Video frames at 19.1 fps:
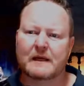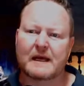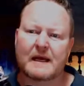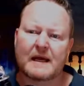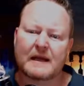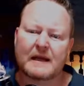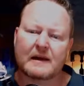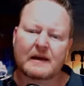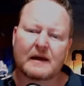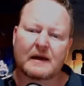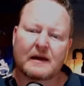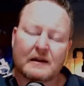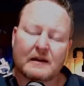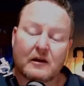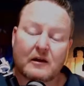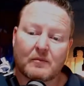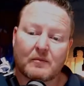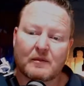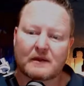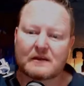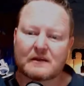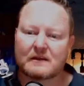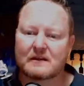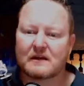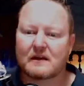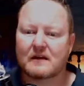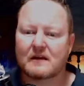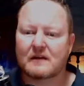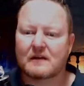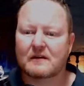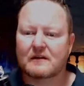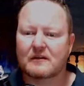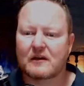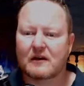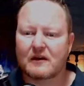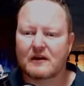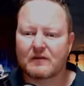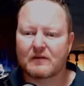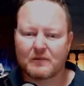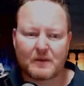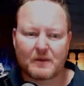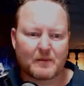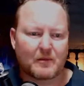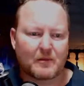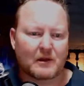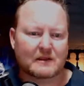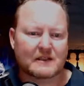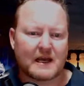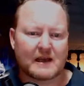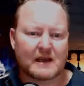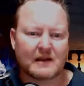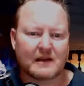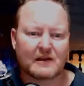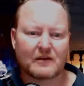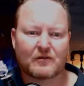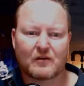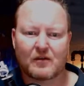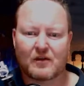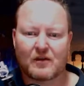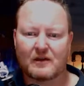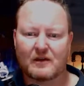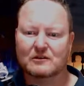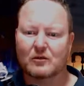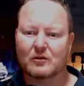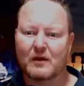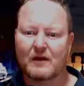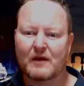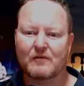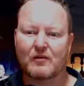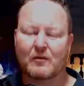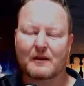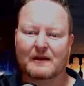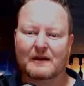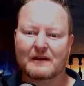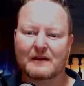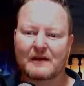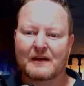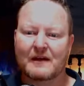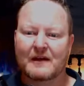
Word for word: And uh, yeah, but uh, you know, different people are taking different things away from it.